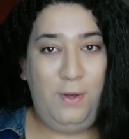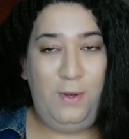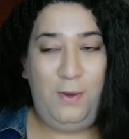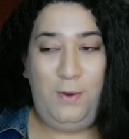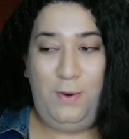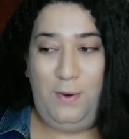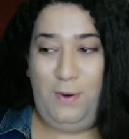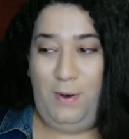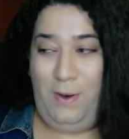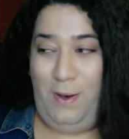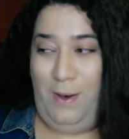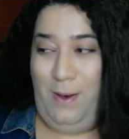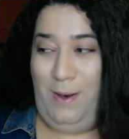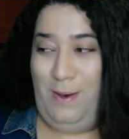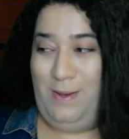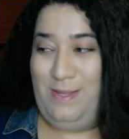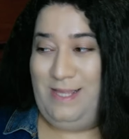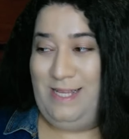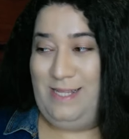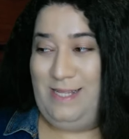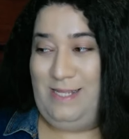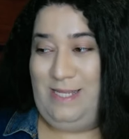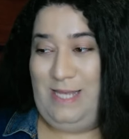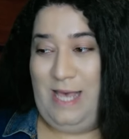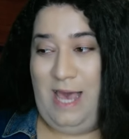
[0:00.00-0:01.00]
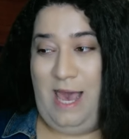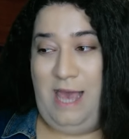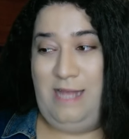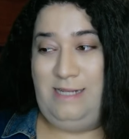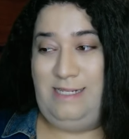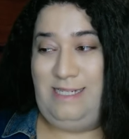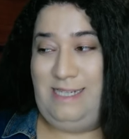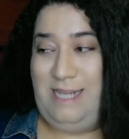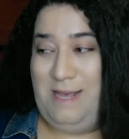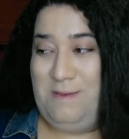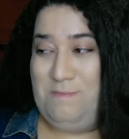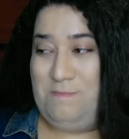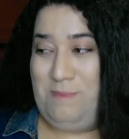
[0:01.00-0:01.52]
Woo! The
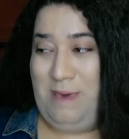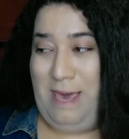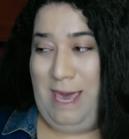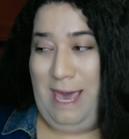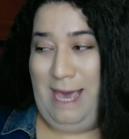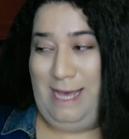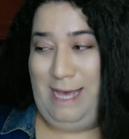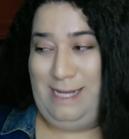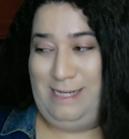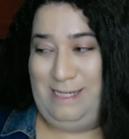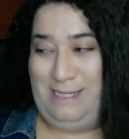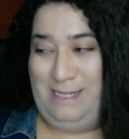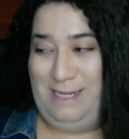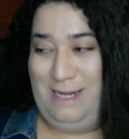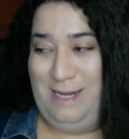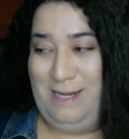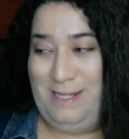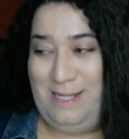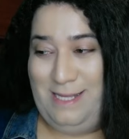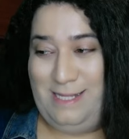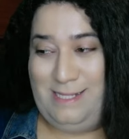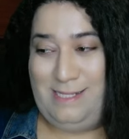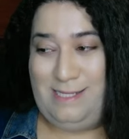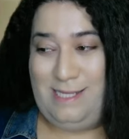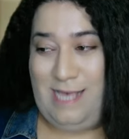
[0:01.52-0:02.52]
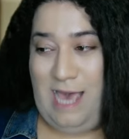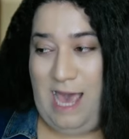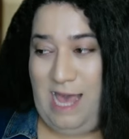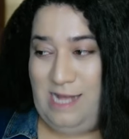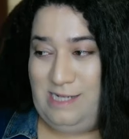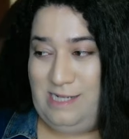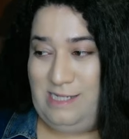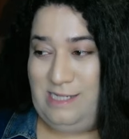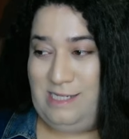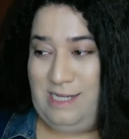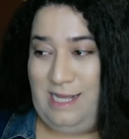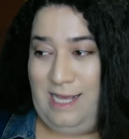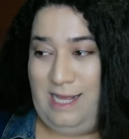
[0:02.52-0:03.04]
tension, bitch! The
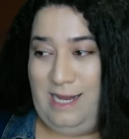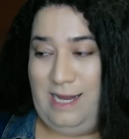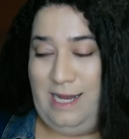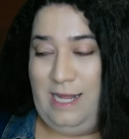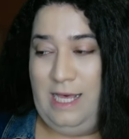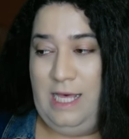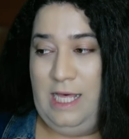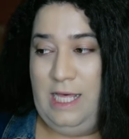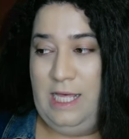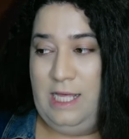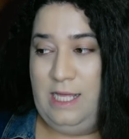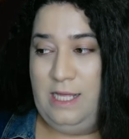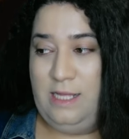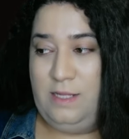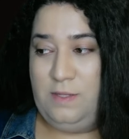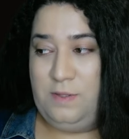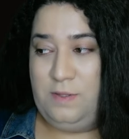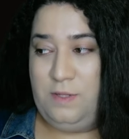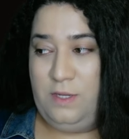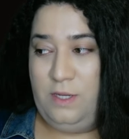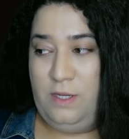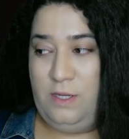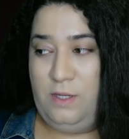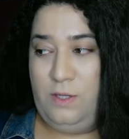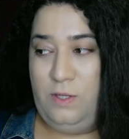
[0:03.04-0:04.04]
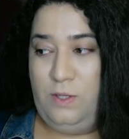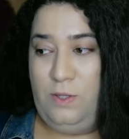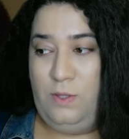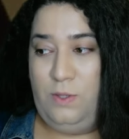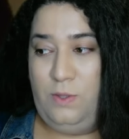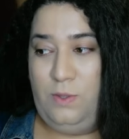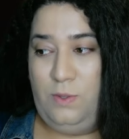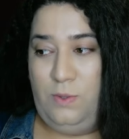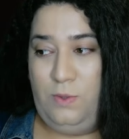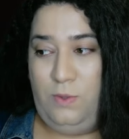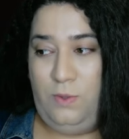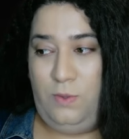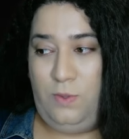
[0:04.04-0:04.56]
tension!
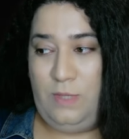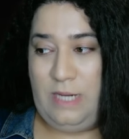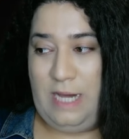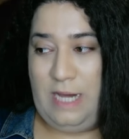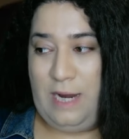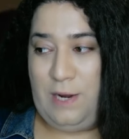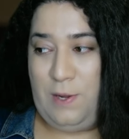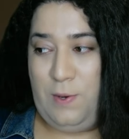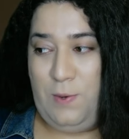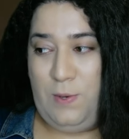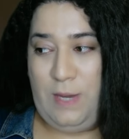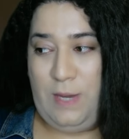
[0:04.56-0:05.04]
Ooh, gotta go.